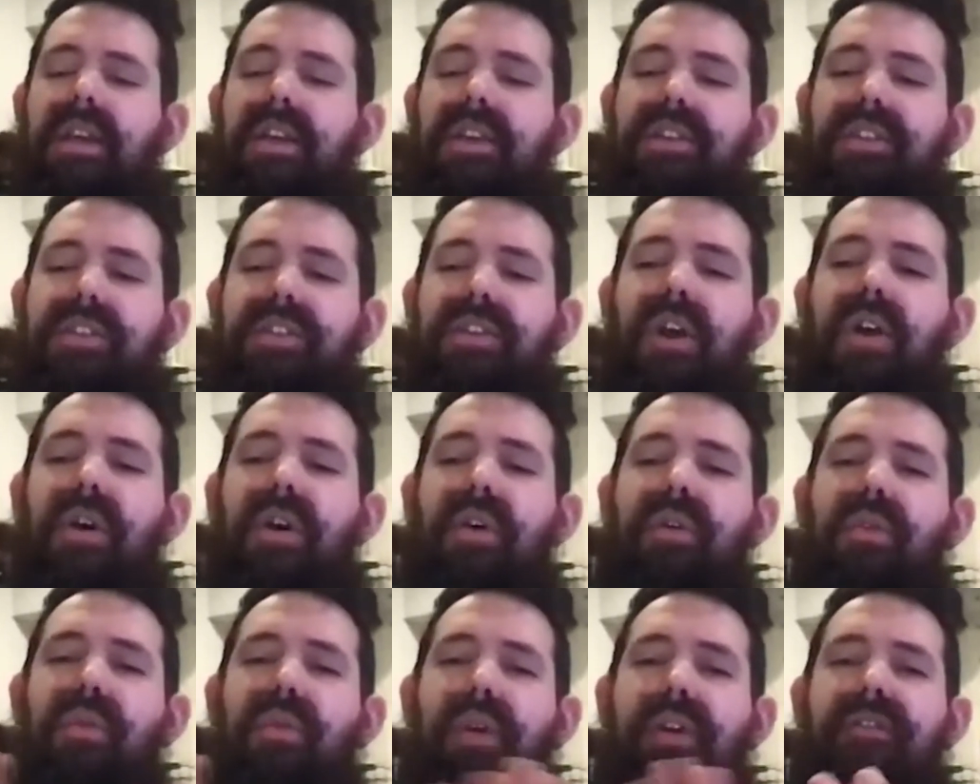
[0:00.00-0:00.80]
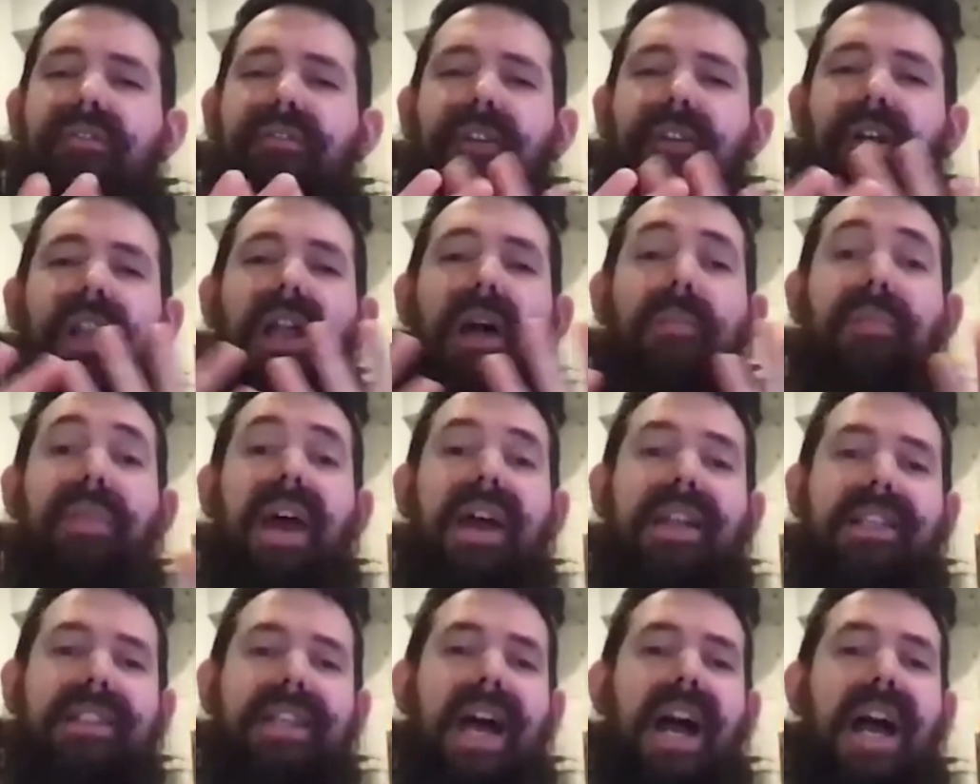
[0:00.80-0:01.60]
So we fill up
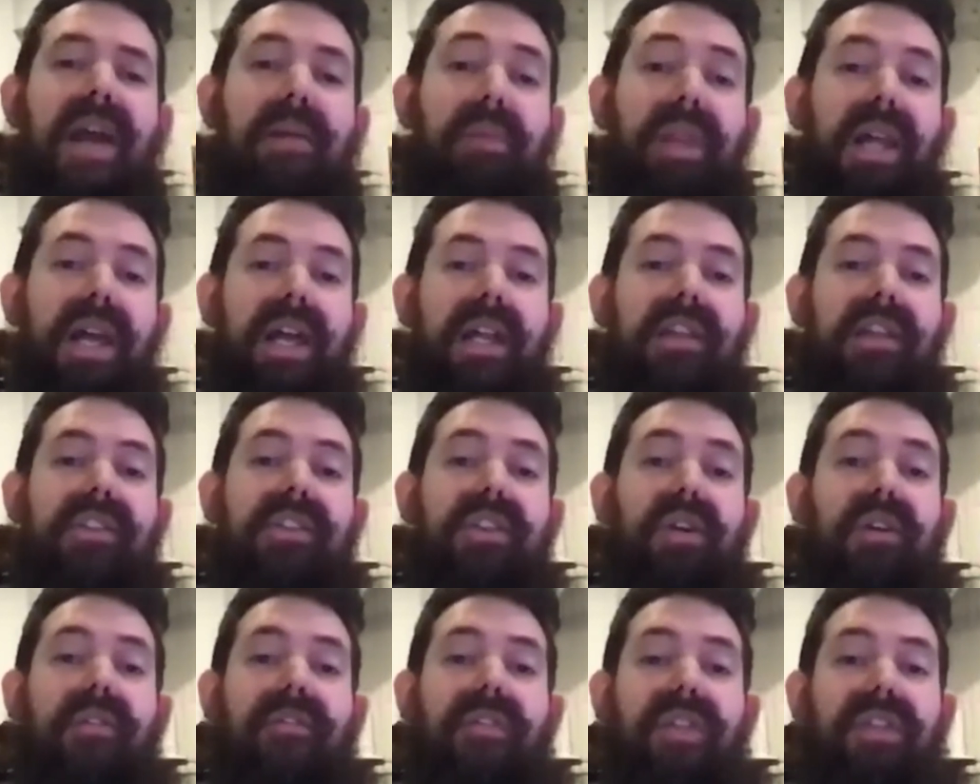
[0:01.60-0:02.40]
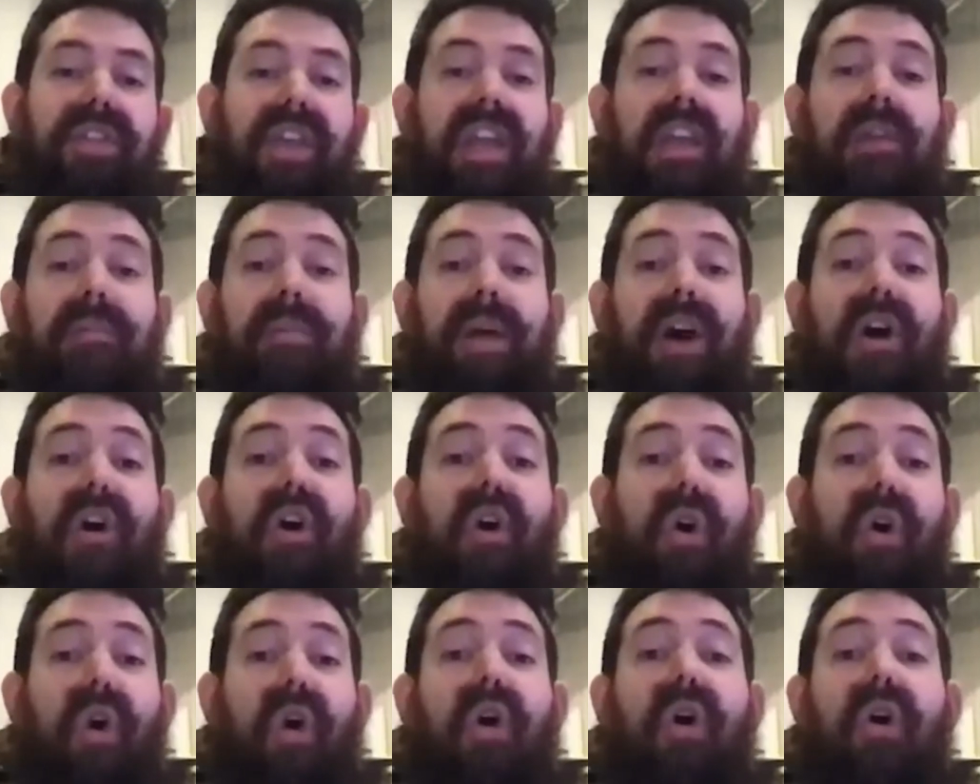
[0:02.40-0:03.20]
that timeline. And so if you think about
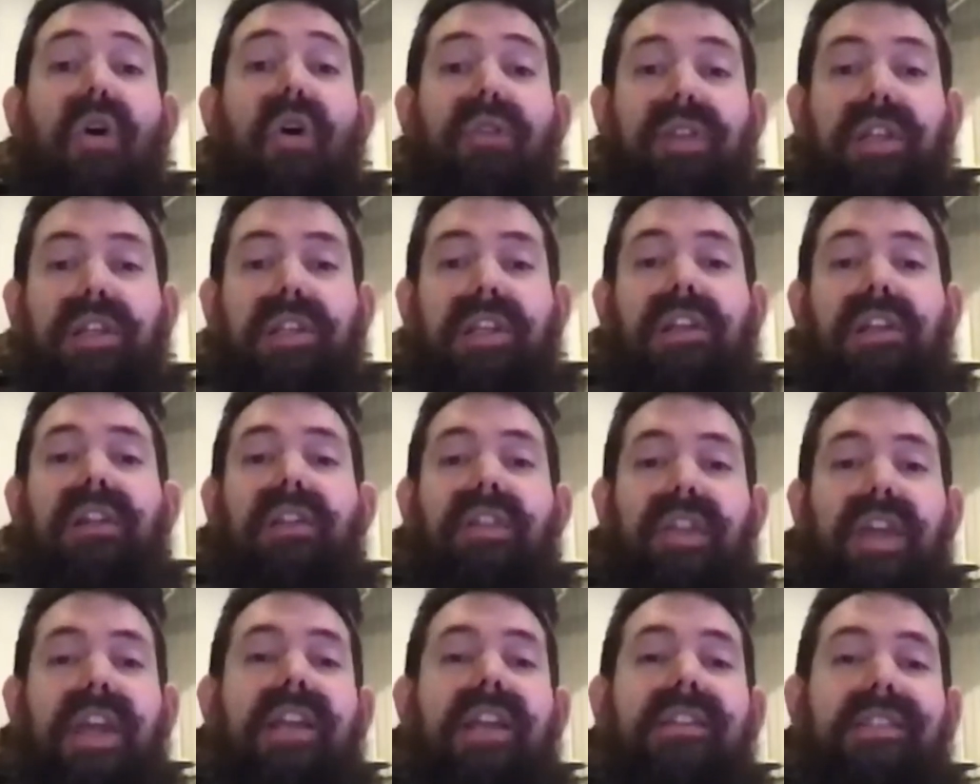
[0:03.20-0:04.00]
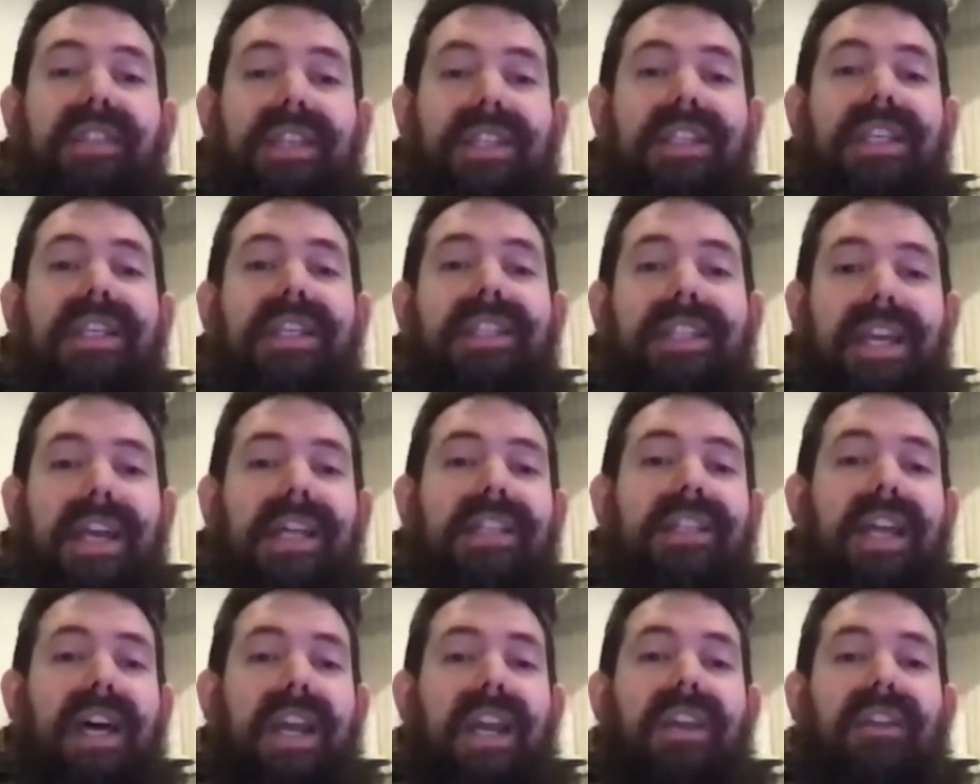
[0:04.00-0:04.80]
all the little things that need to
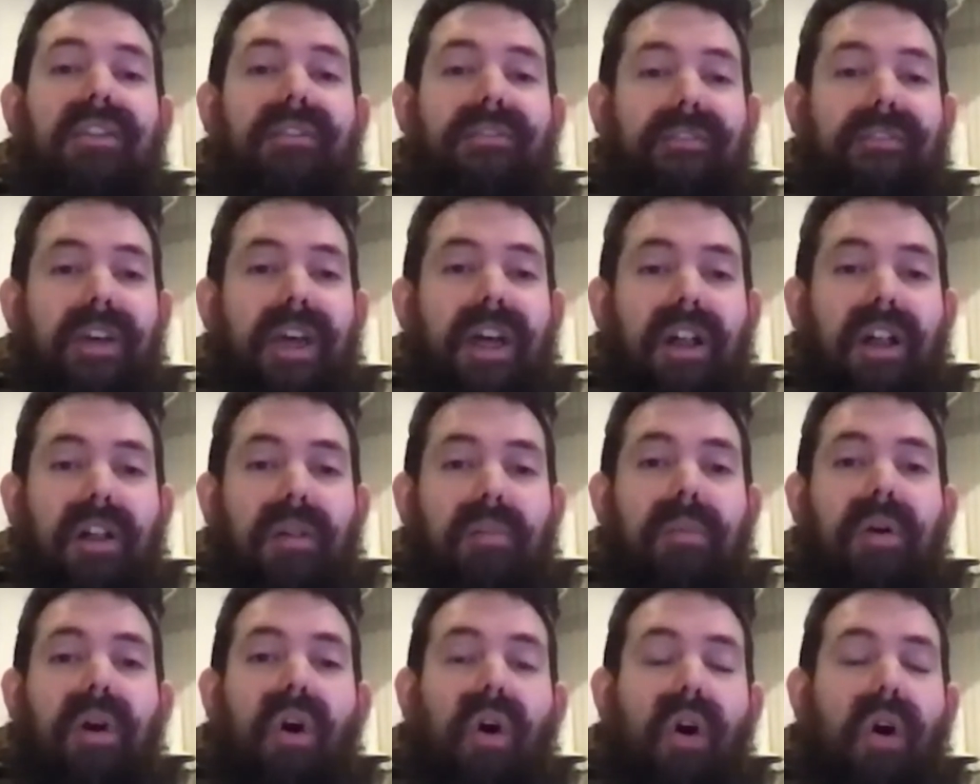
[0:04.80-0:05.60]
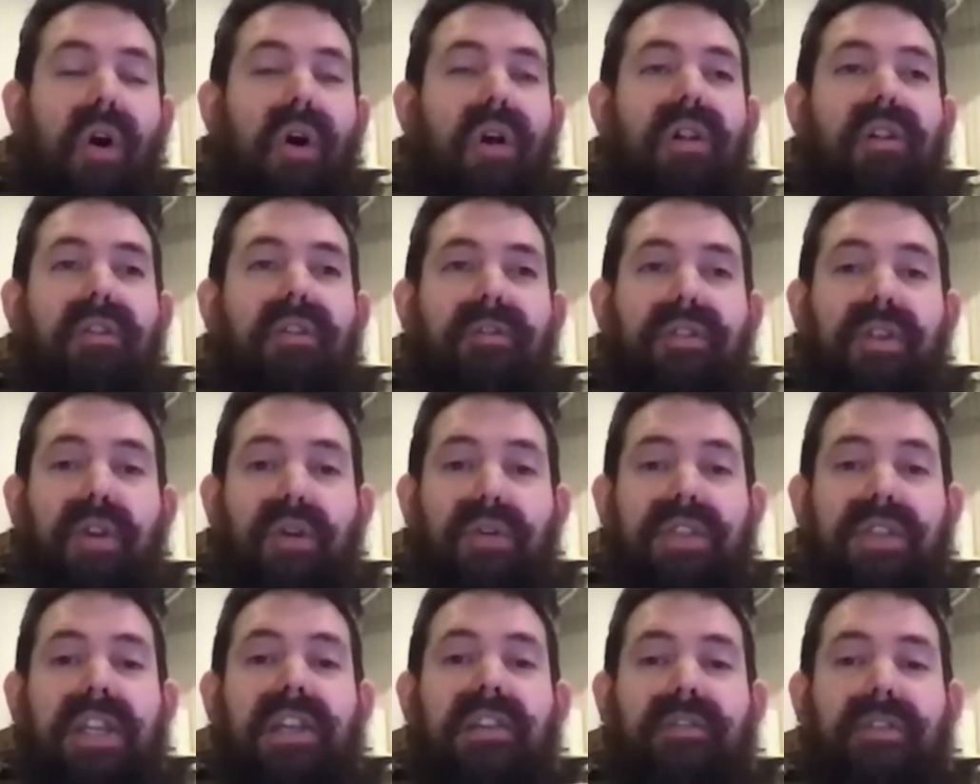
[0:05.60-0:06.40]
get done in a film, all of
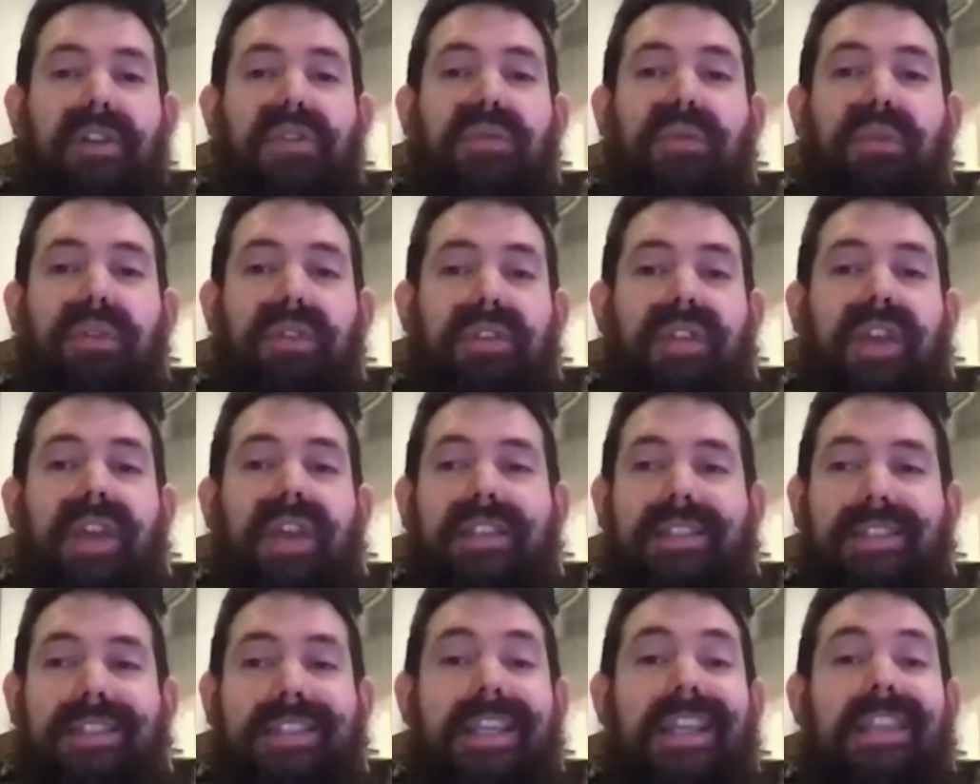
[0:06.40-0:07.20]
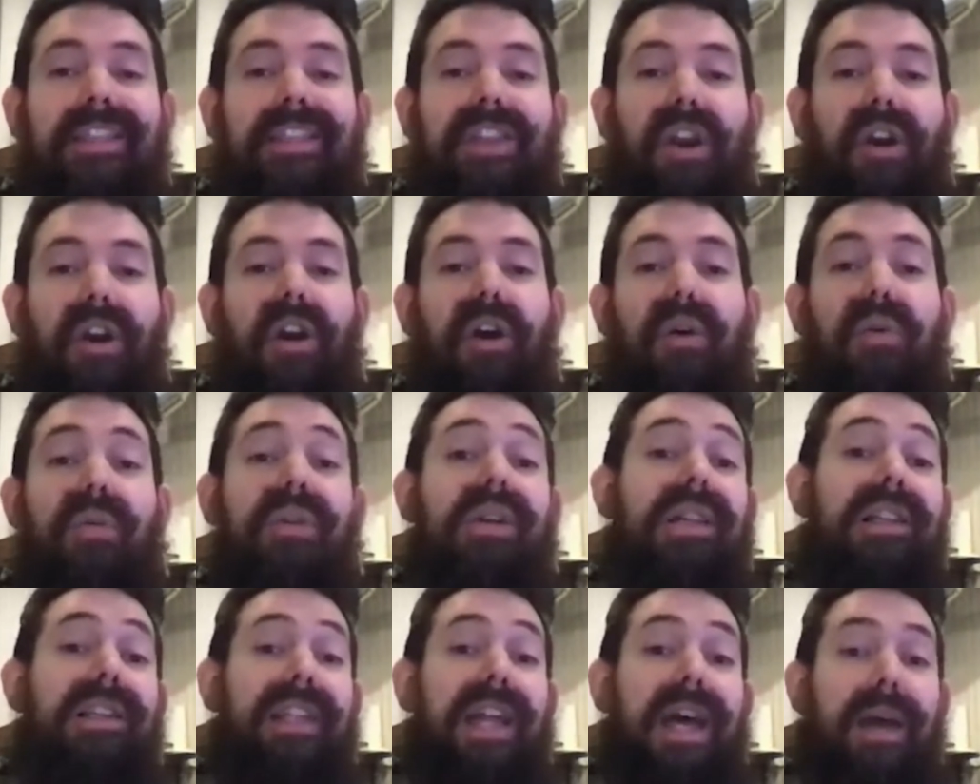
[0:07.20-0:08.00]
those individual things need their own
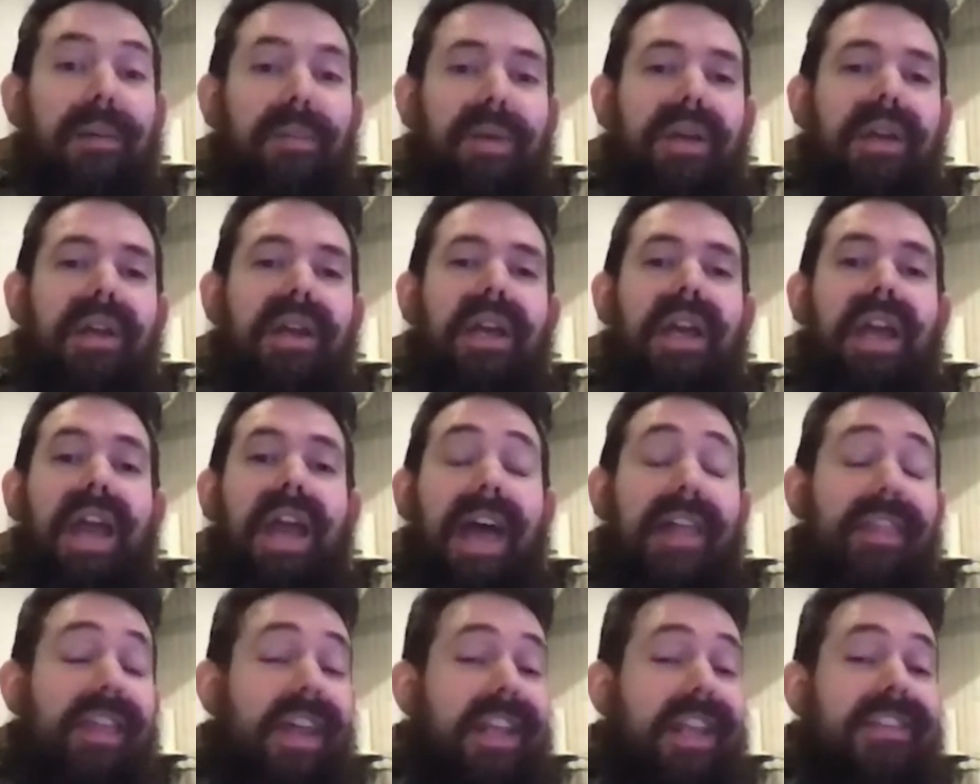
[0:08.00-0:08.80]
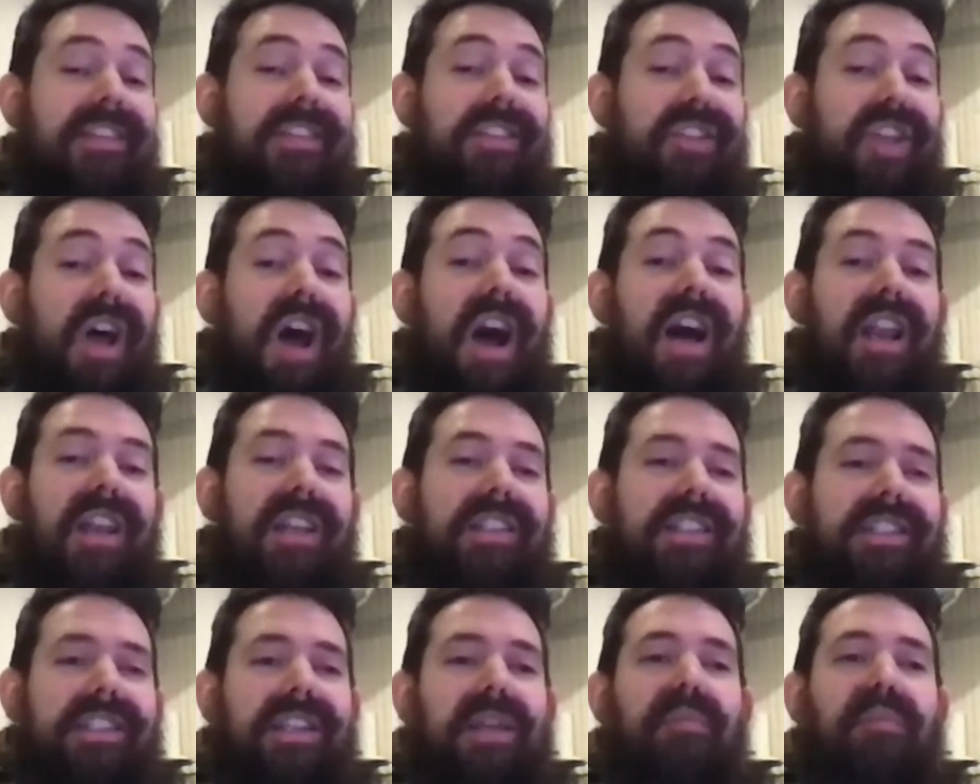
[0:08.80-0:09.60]
clip. And then it's not
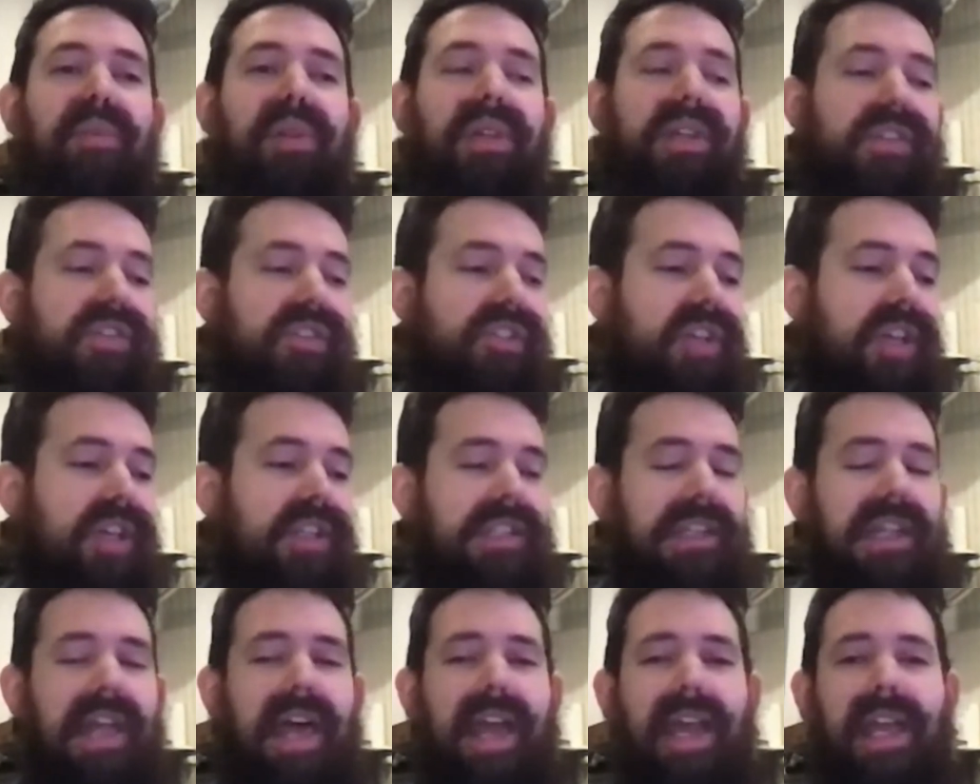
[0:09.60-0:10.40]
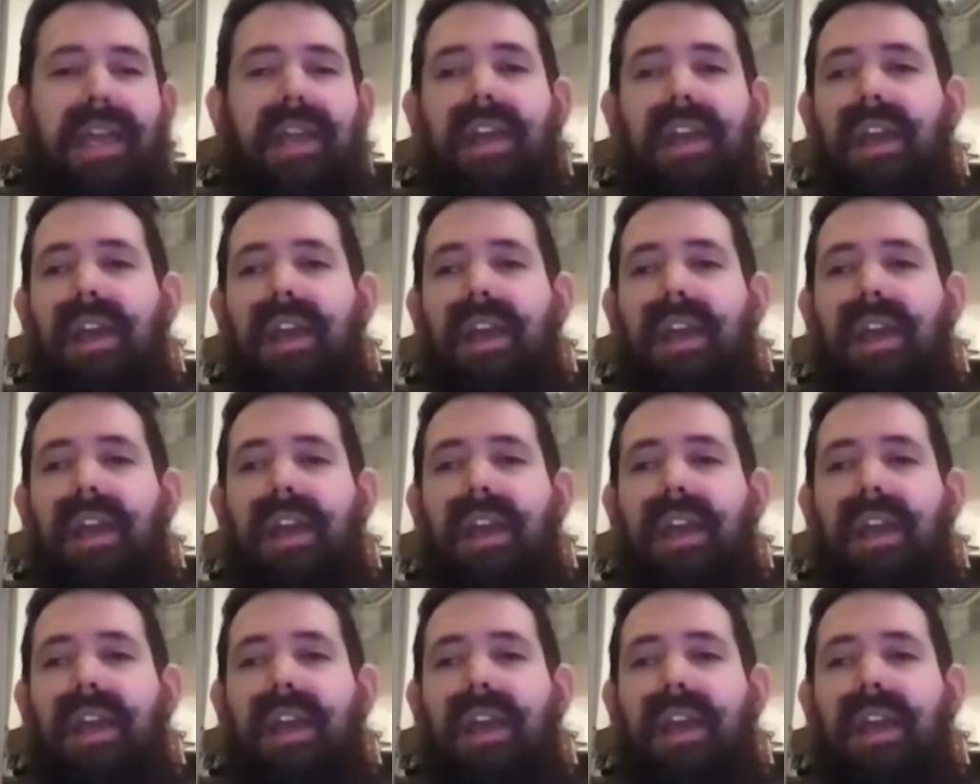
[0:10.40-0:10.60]
as simple as just like,